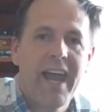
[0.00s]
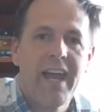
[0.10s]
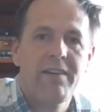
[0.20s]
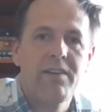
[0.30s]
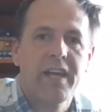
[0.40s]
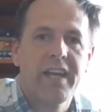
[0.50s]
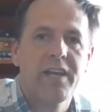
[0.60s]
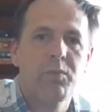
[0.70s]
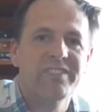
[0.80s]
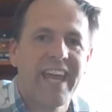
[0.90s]
and
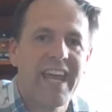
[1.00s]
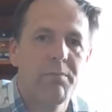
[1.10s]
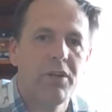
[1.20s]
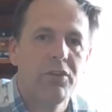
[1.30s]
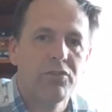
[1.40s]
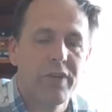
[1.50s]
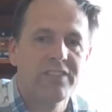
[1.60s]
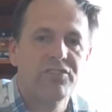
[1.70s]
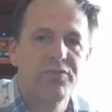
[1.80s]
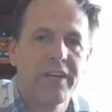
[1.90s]
it was able to
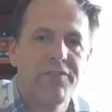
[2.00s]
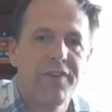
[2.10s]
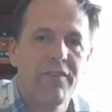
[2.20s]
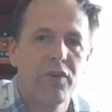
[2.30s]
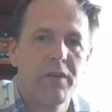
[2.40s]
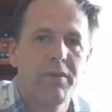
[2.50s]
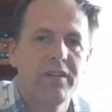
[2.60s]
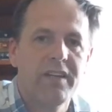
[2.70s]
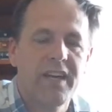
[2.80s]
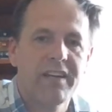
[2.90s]
extract
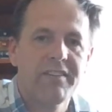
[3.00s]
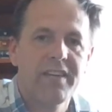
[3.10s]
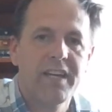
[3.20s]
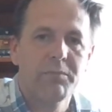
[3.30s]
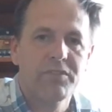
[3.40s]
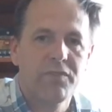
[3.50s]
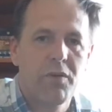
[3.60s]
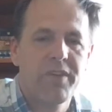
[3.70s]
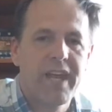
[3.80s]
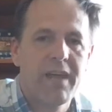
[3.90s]
favorable terms from
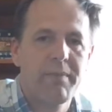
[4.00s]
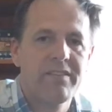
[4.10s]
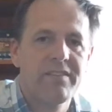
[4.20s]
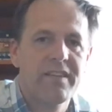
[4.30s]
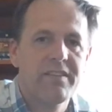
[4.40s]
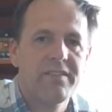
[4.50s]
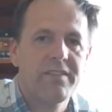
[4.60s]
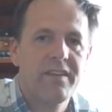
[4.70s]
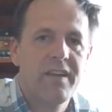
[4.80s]
the MNCs.